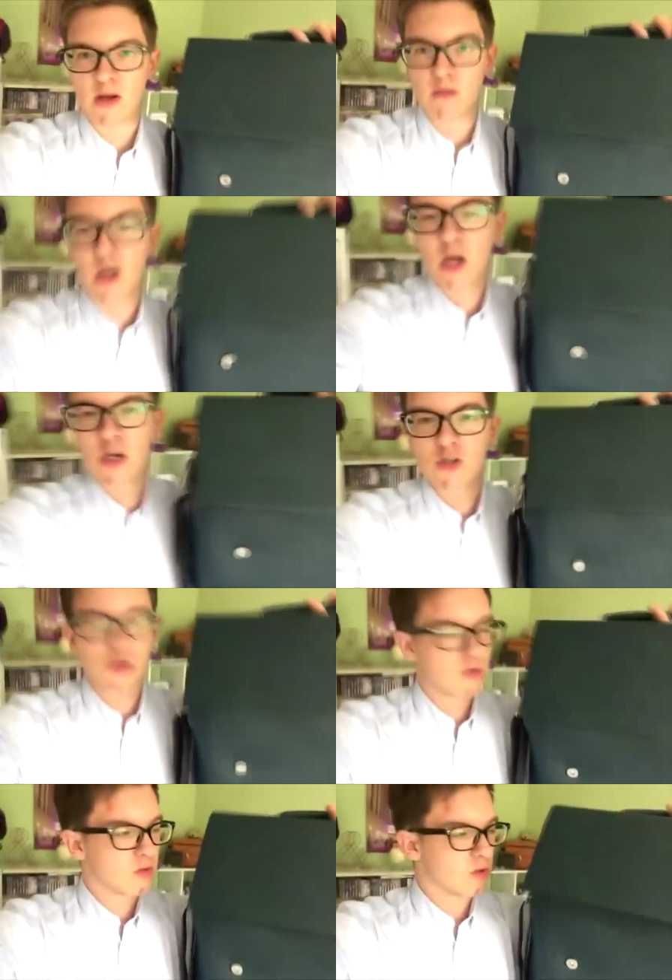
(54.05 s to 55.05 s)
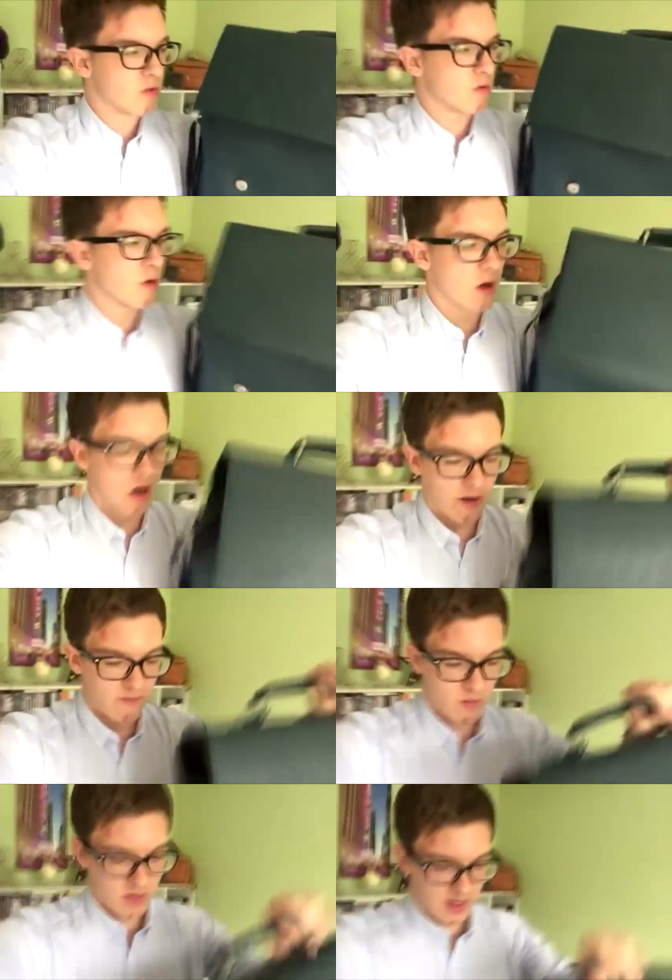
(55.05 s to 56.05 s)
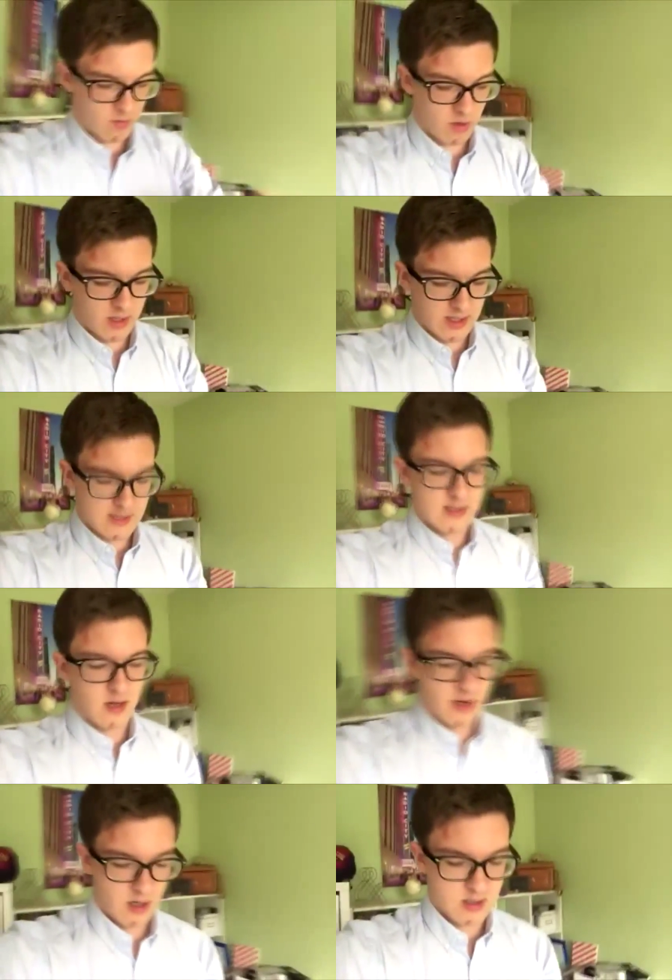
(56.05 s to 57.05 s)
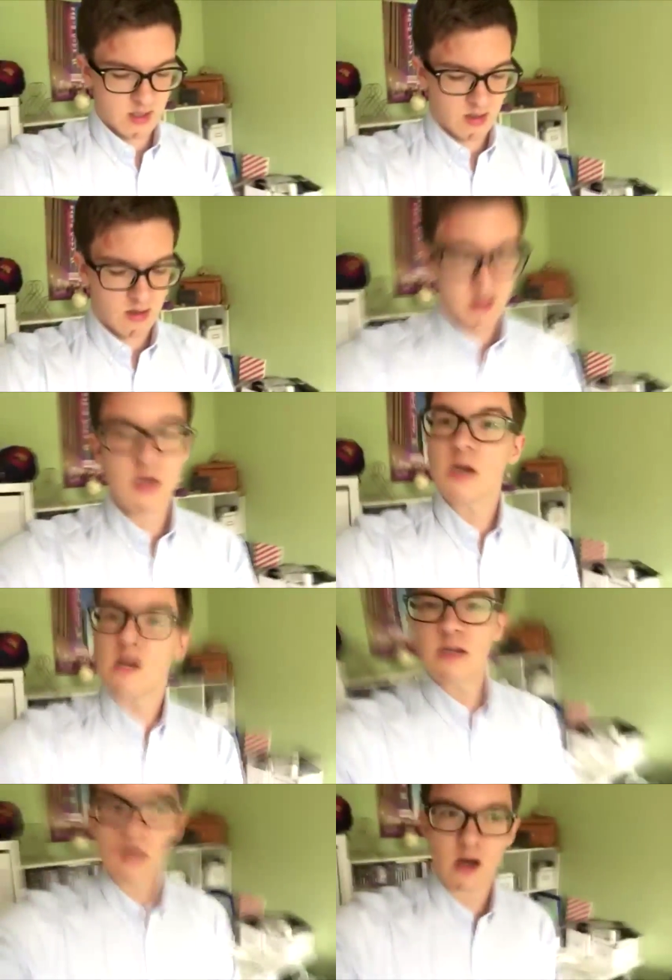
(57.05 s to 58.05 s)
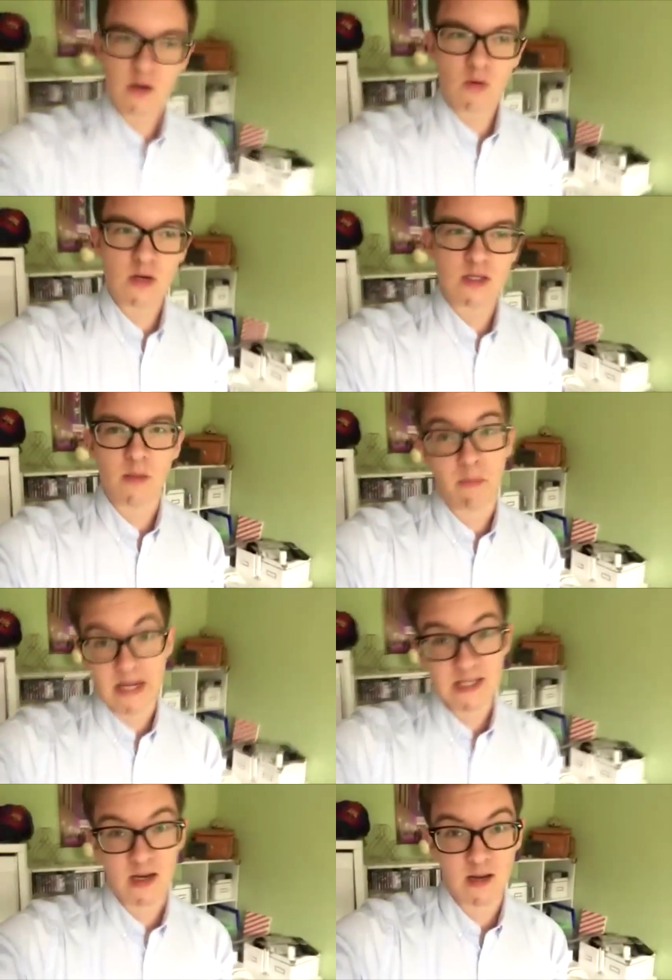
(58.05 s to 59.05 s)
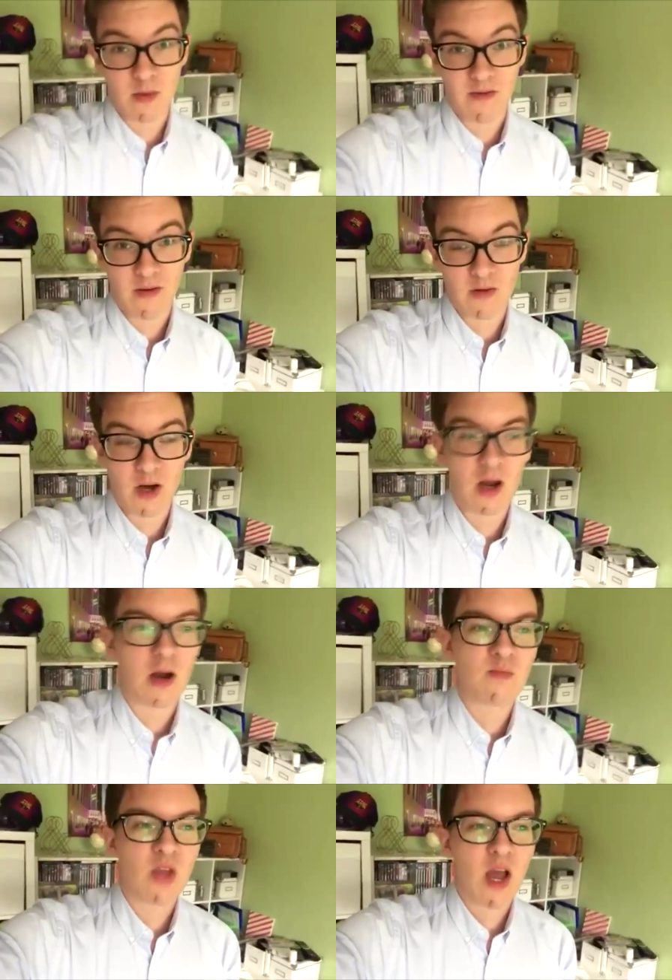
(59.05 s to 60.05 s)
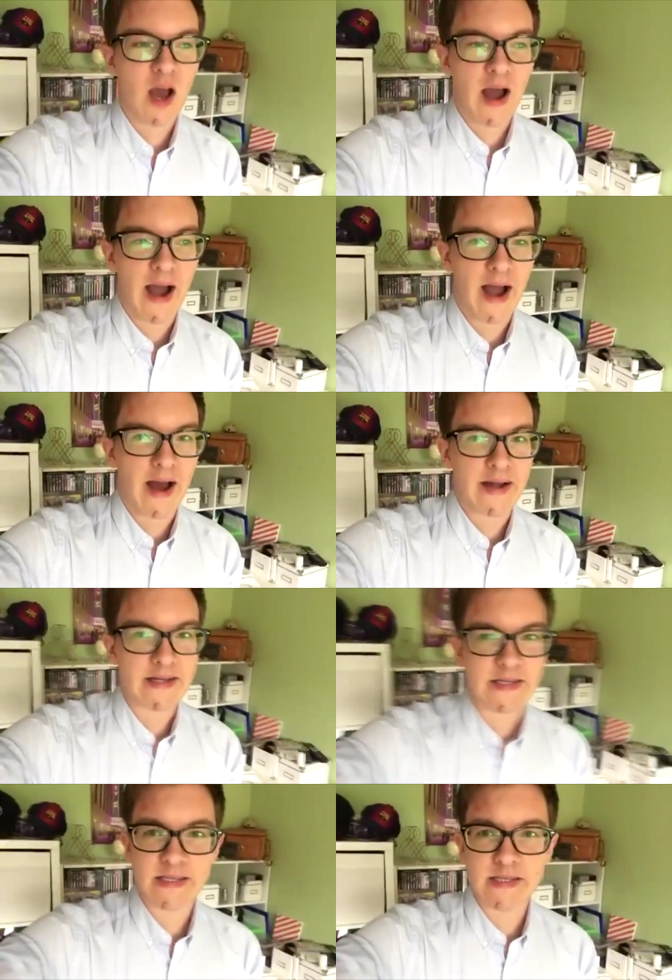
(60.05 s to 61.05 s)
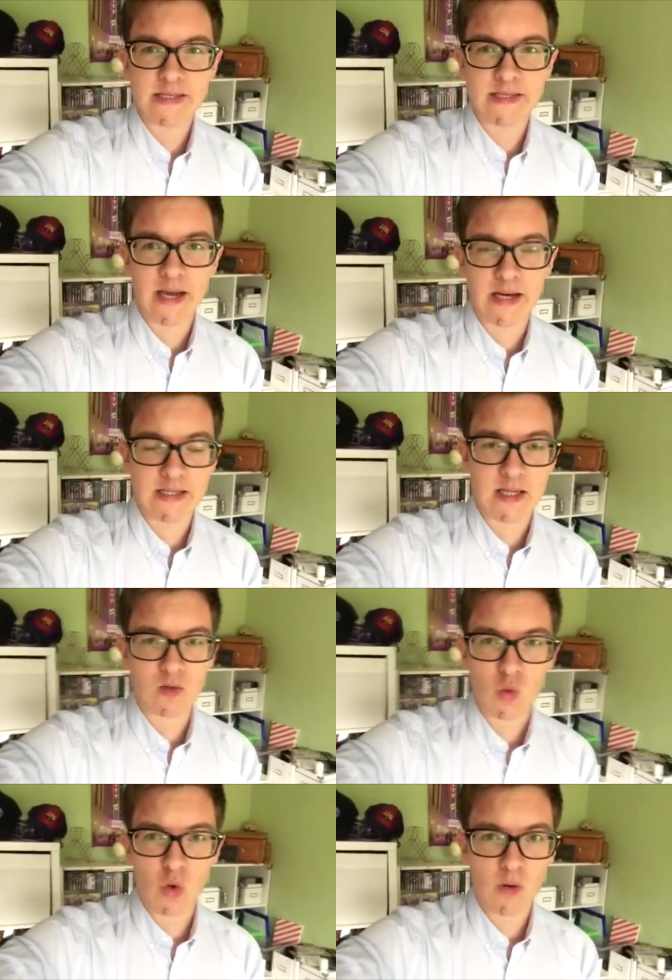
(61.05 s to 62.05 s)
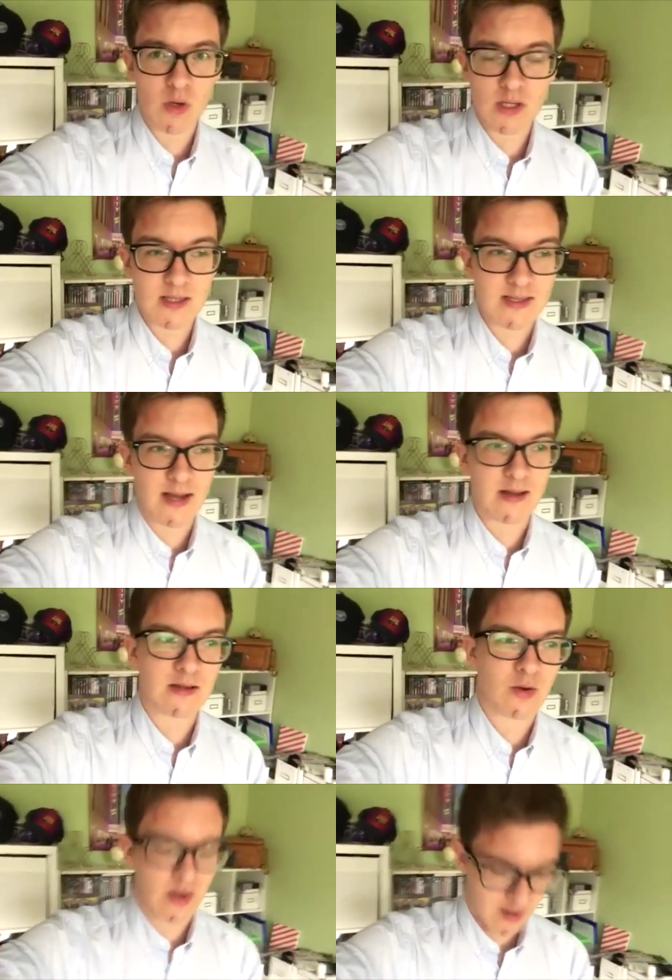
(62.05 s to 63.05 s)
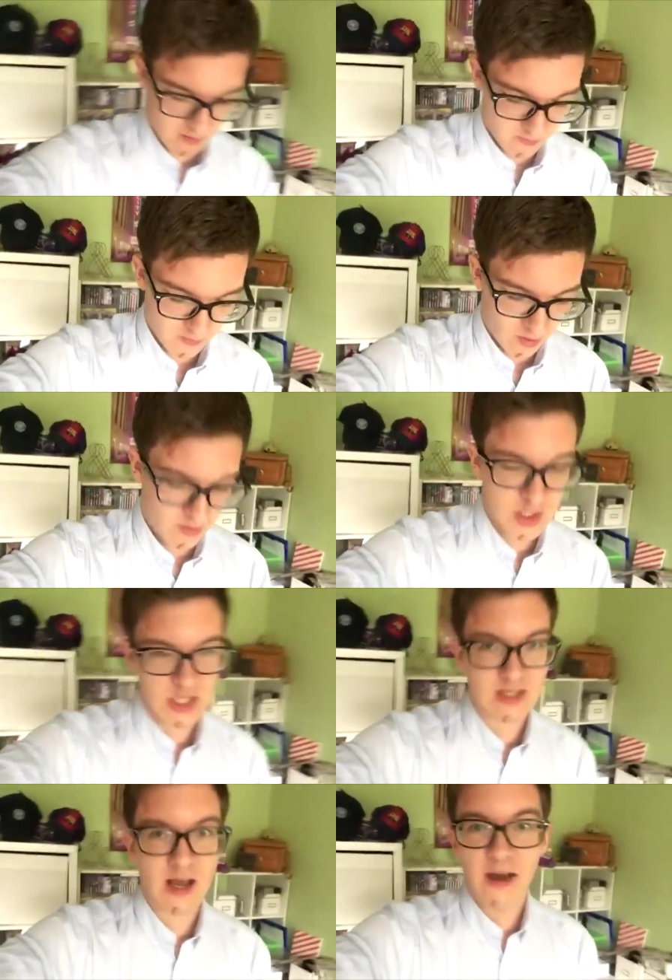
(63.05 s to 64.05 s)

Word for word: up due to life on camera. It's like a dark turquoise, so basically my favourite colour. And yes, that's all I wanted to say this quick little vlog. Just